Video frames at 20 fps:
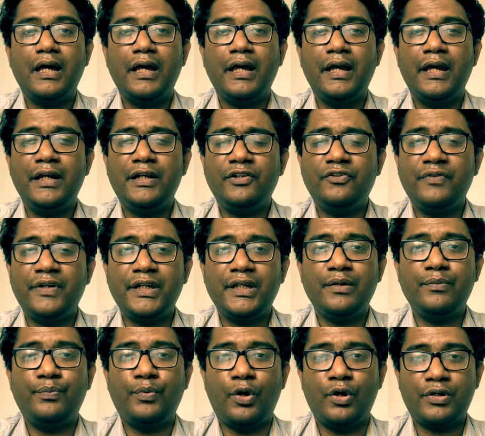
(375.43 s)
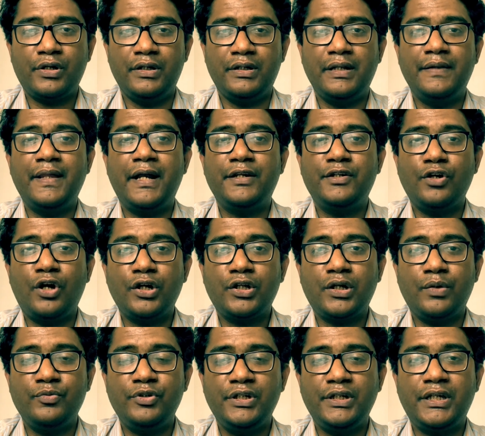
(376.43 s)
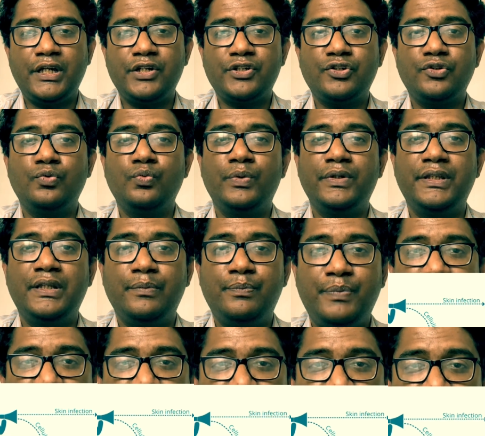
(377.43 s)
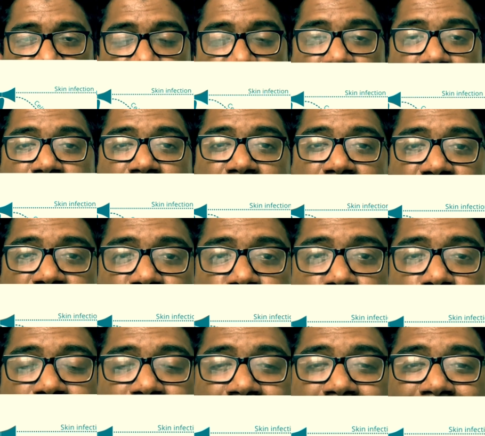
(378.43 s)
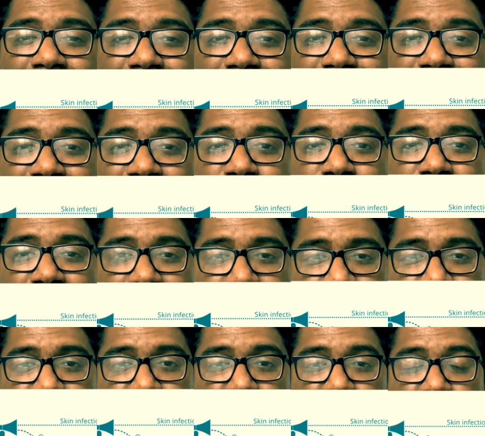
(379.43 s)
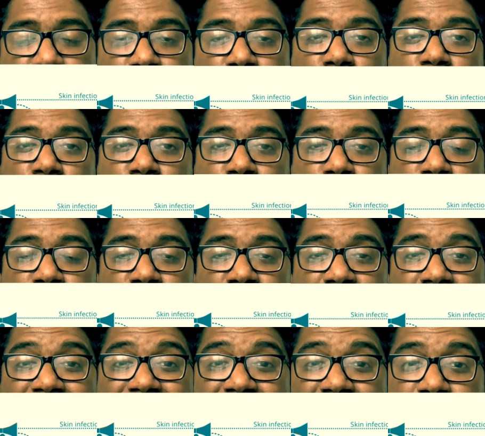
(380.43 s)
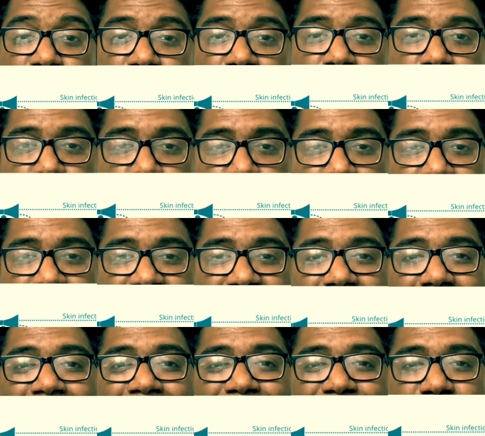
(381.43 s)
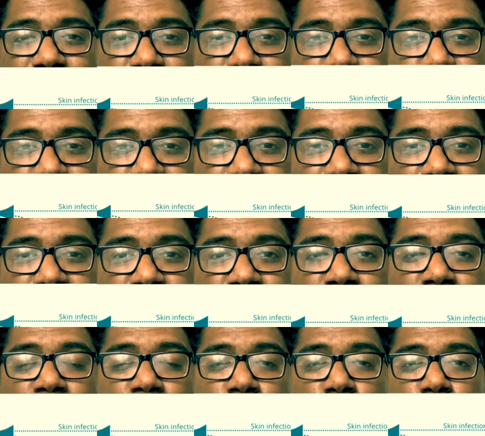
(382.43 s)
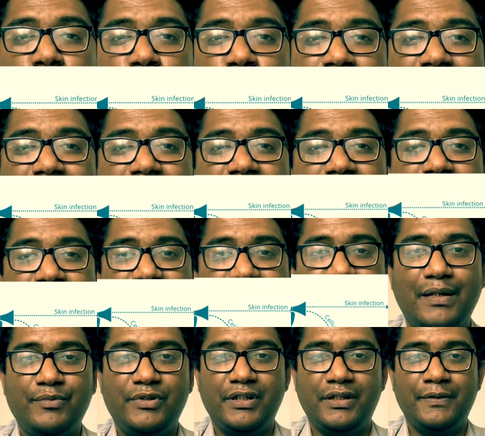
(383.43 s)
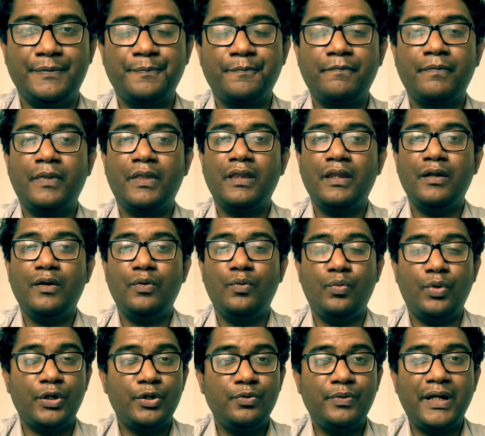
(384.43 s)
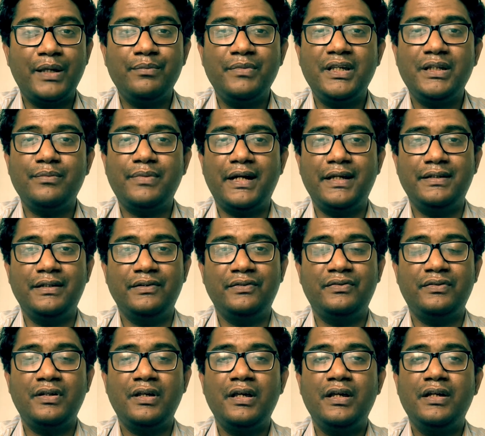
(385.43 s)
It is very important that your communication with the patient is not in the same language or uses similar words as your communication with the examiner. What do I mean by this?